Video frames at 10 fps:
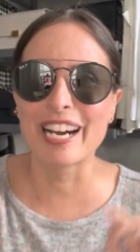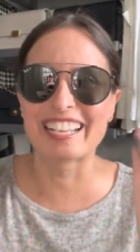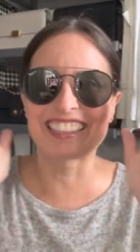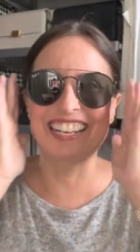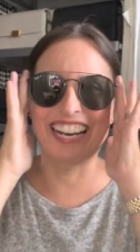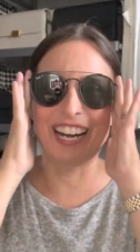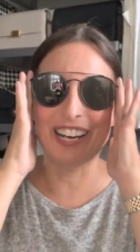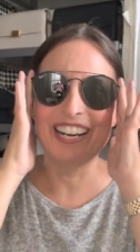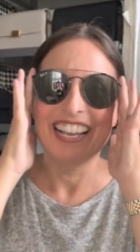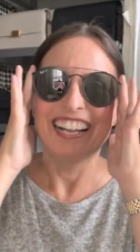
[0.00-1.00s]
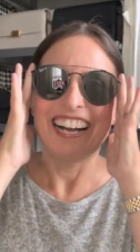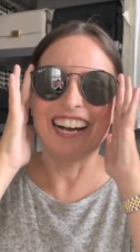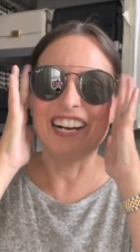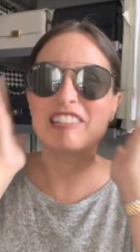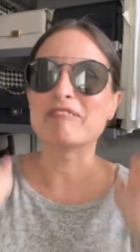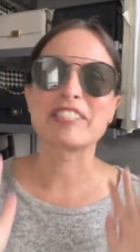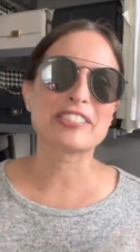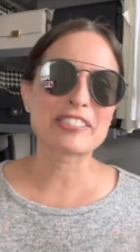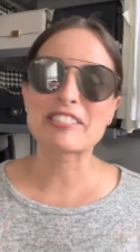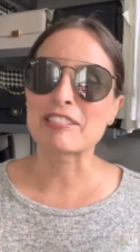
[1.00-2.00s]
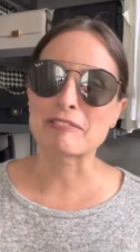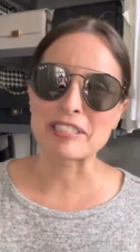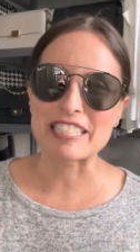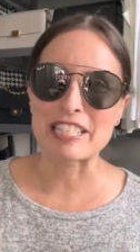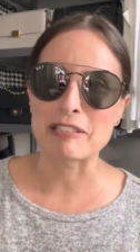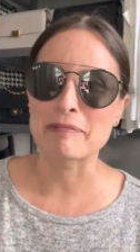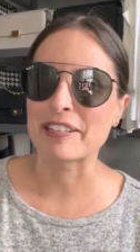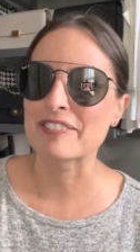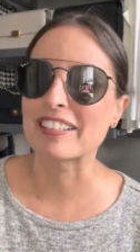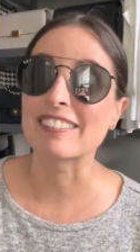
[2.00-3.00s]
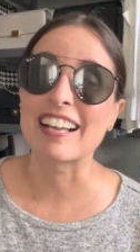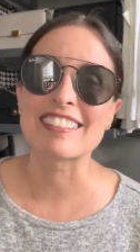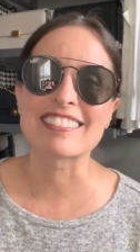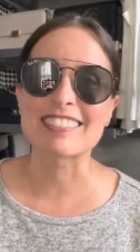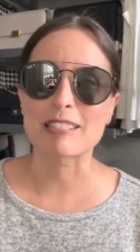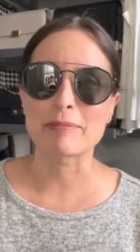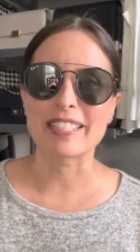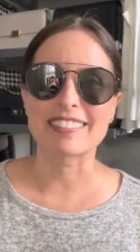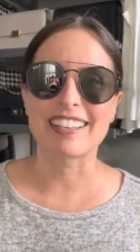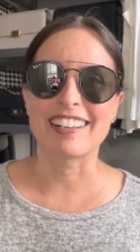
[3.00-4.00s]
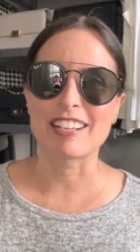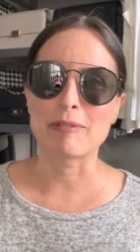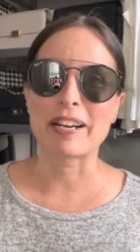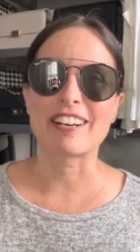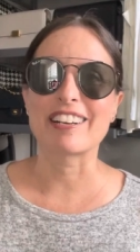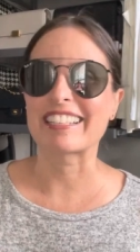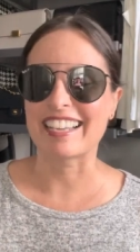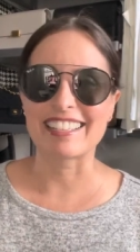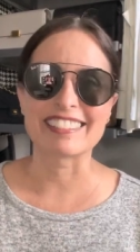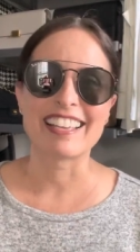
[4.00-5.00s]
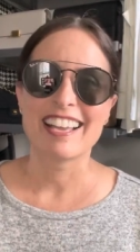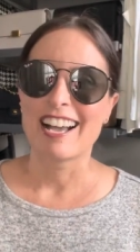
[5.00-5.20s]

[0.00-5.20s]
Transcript: right there. Um, they're just a really cute pair of sunglasses, something that I wear again,